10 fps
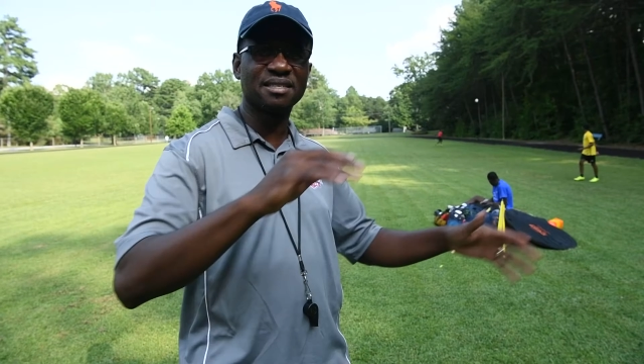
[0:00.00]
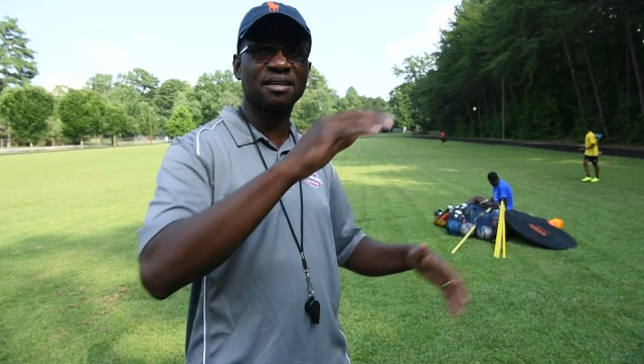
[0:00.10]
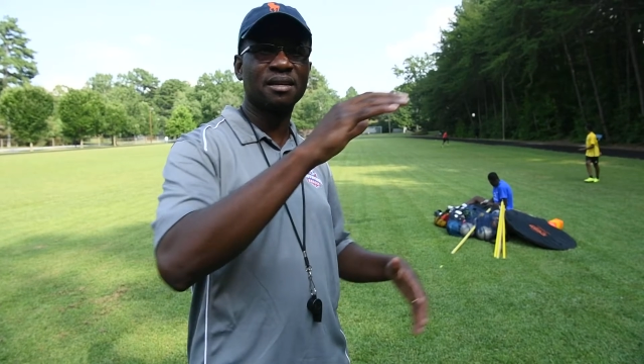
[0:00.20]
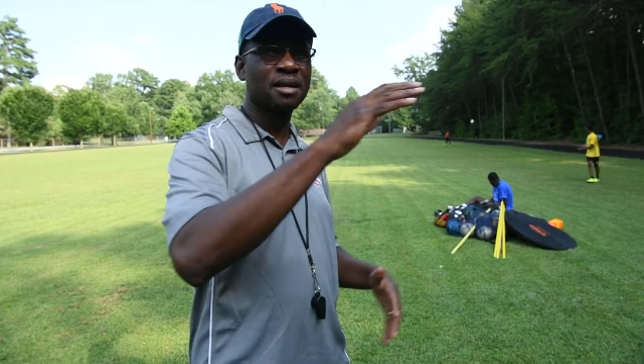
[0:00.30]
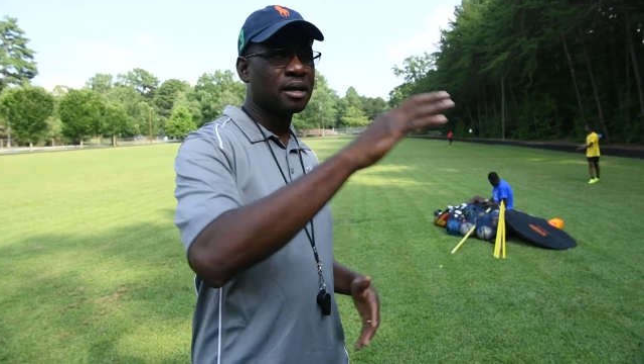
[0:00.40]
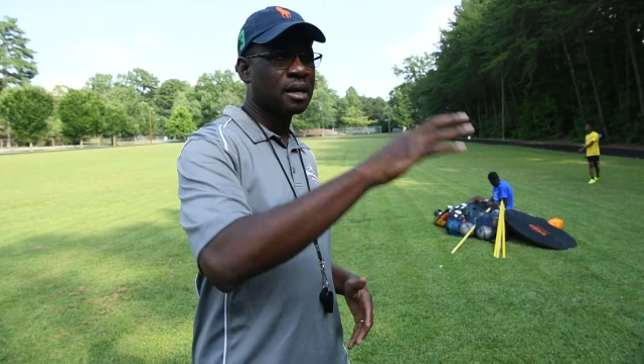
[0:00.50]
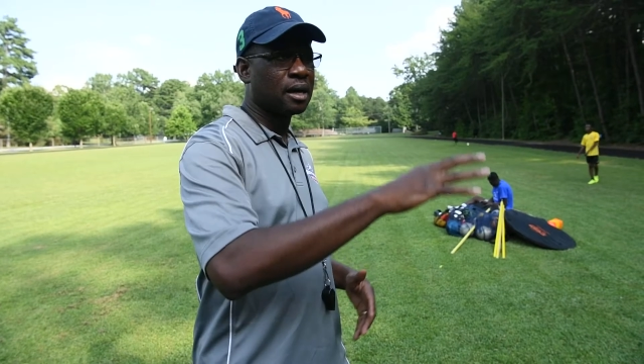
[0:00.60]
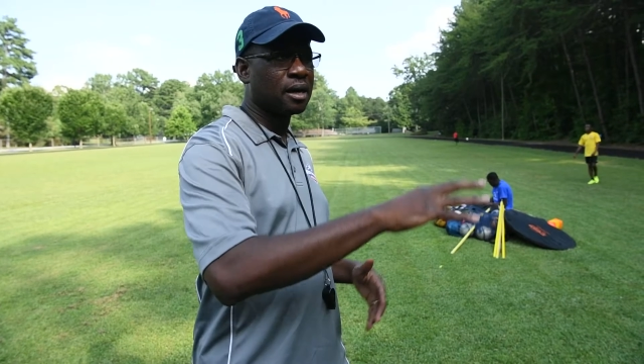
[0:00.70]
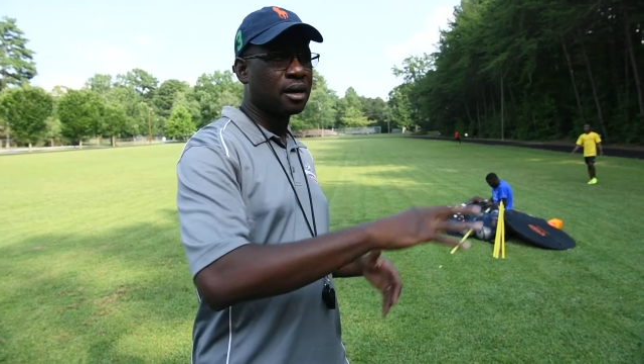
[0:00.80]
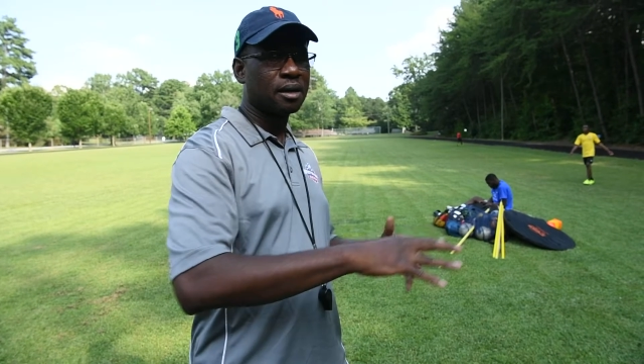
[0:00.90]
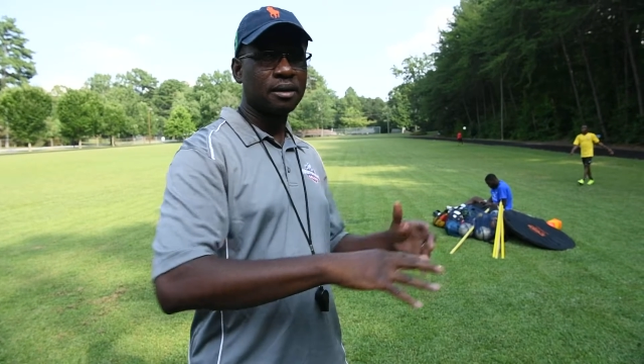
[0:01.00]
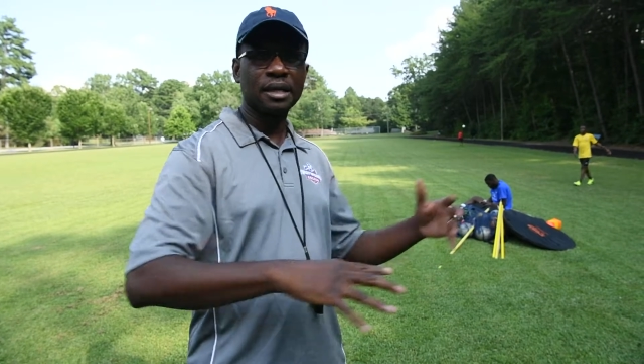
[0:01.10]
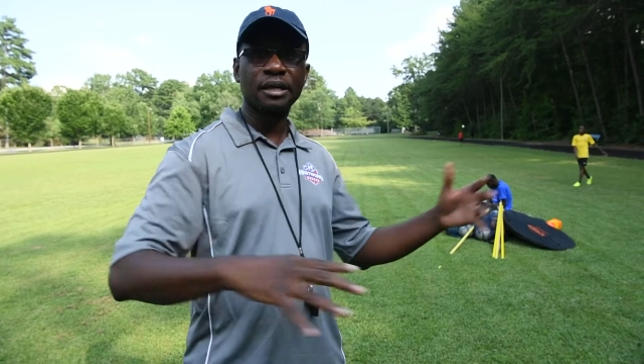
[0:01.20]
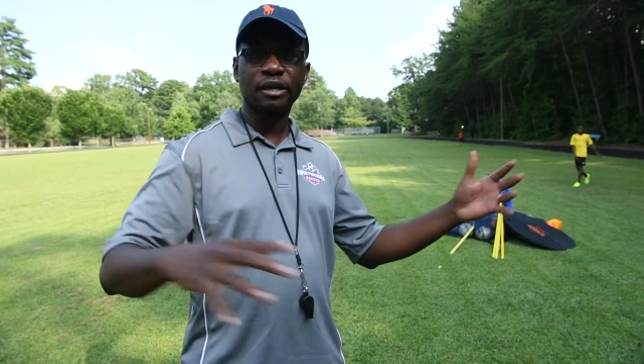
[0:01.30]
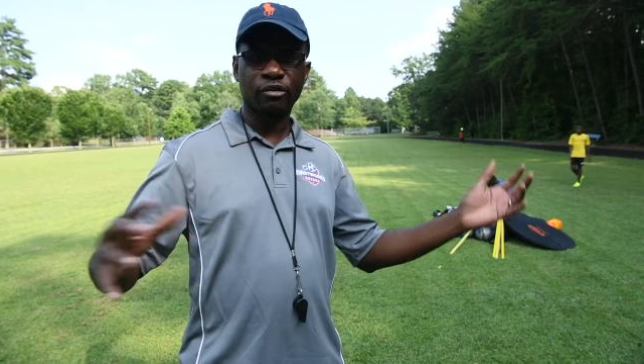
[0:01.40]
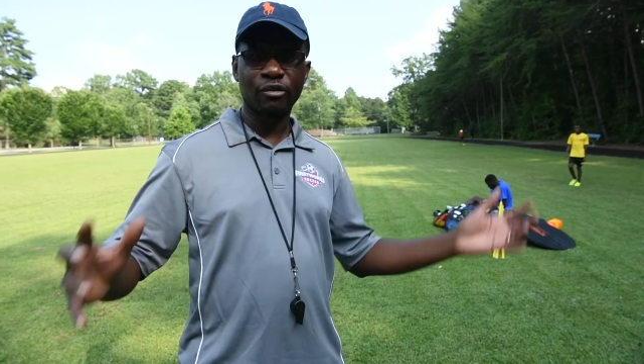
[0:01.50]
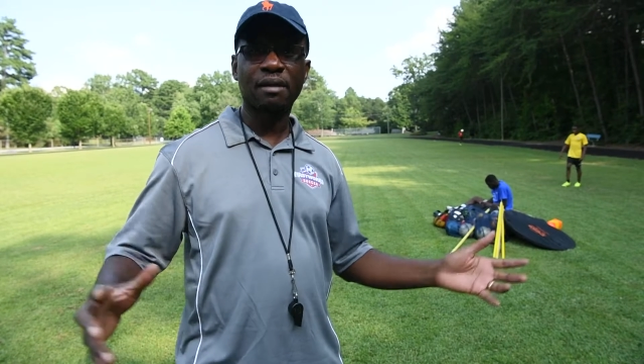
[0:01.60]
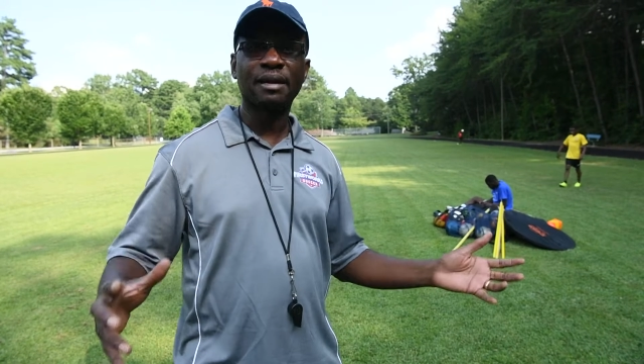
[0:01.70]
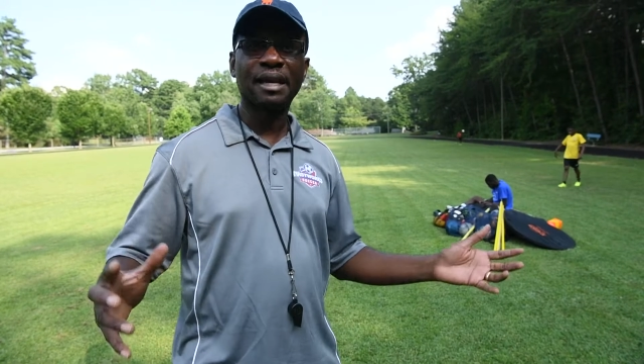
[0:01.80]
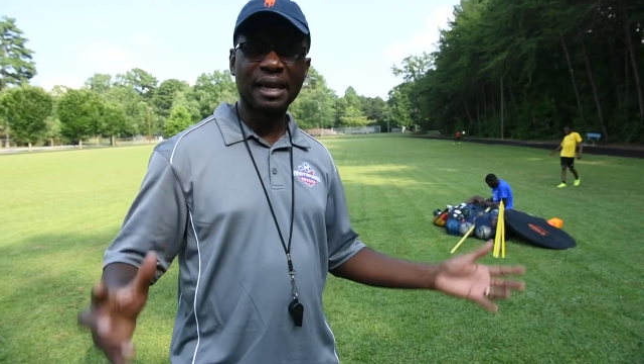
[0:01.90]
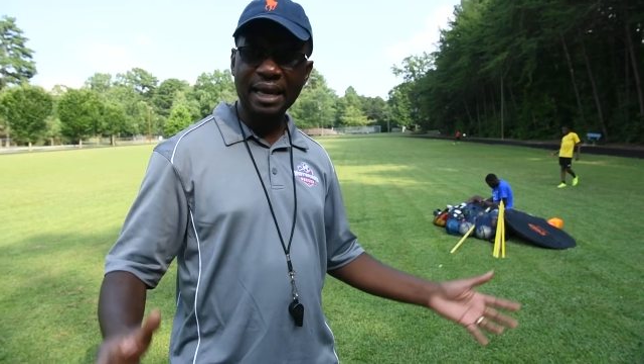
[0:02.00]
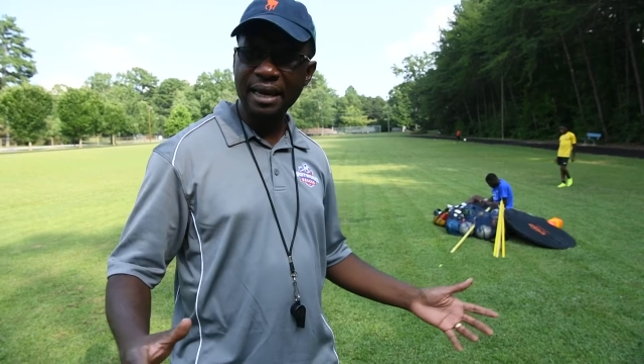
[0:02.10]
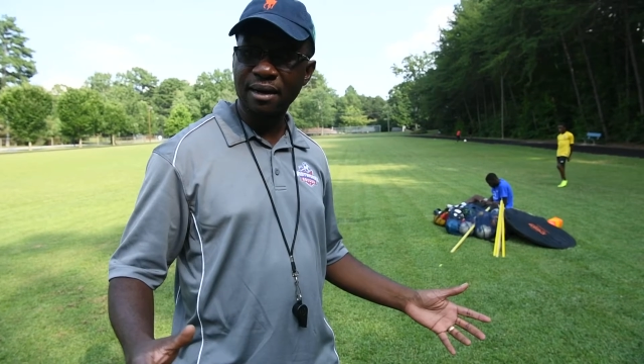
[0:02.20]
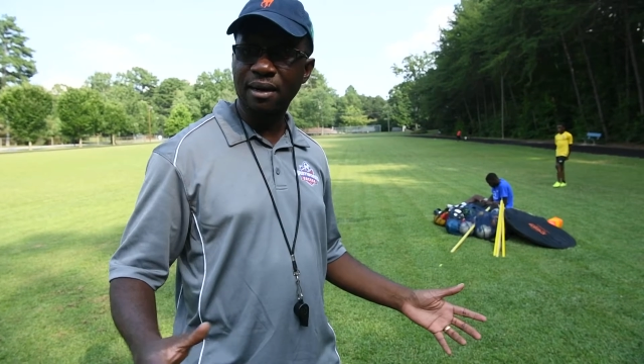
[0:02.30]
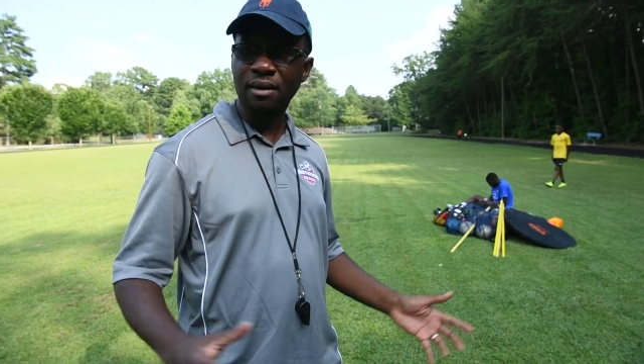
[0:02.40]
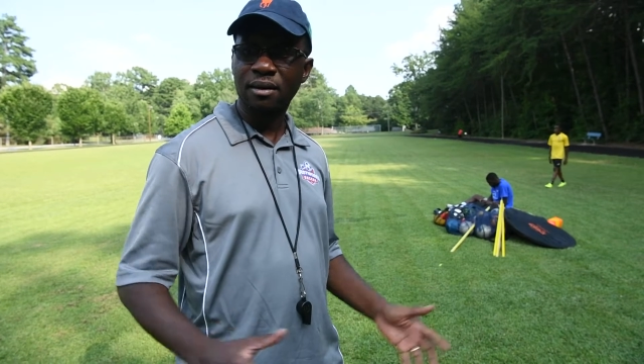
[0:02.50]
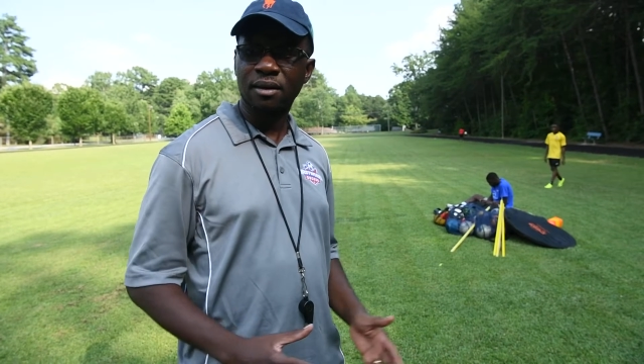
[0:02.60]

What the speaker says: and in and around Atlanta